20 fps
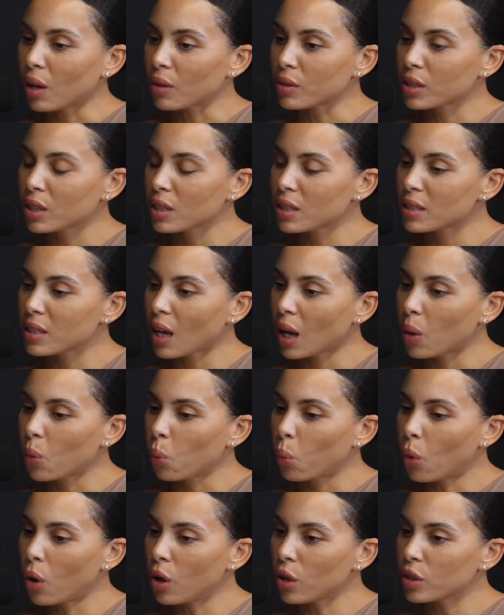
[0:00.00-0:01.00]
I was going to say,
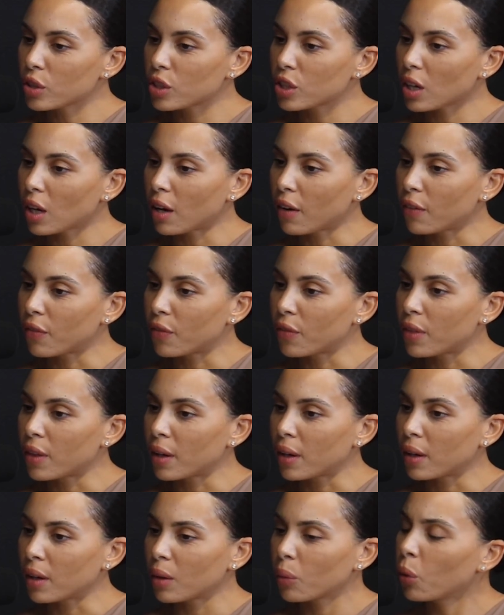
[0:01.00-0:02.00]
what have
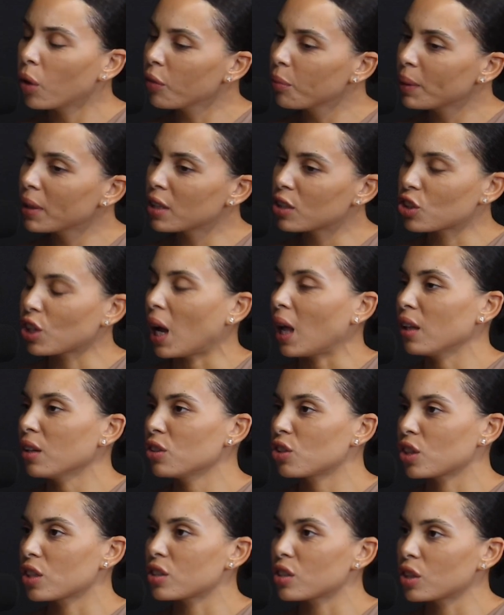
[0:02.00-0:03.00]
been the
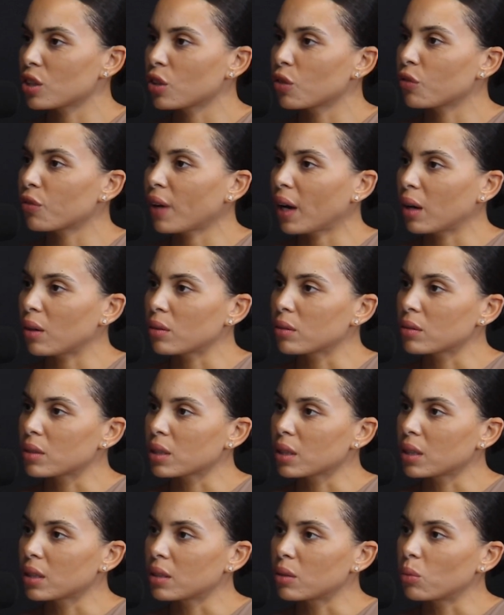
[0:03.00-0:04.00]
challenges that you found
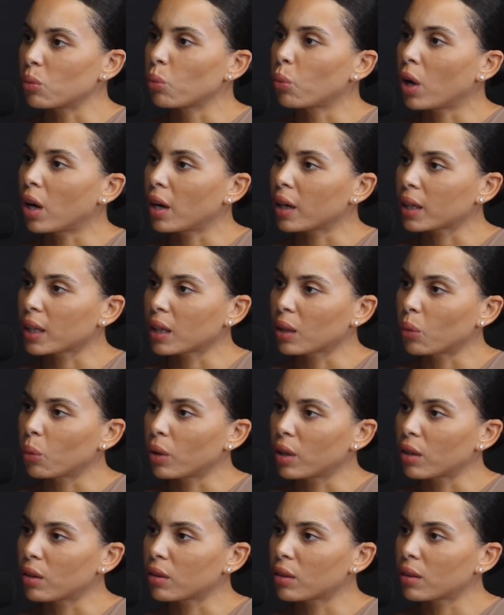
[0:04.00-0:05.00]
in working
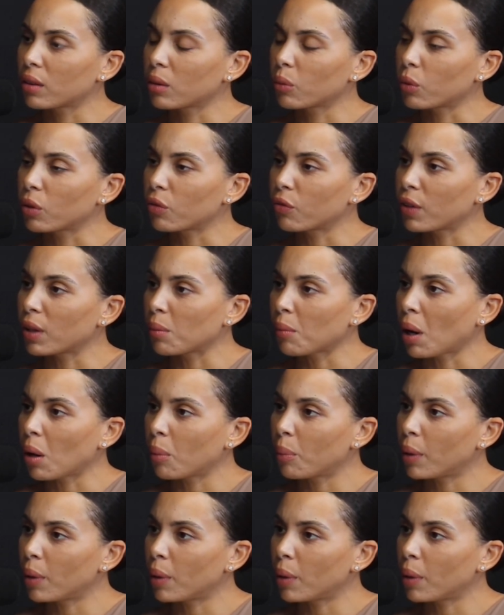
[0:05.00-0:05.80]
with female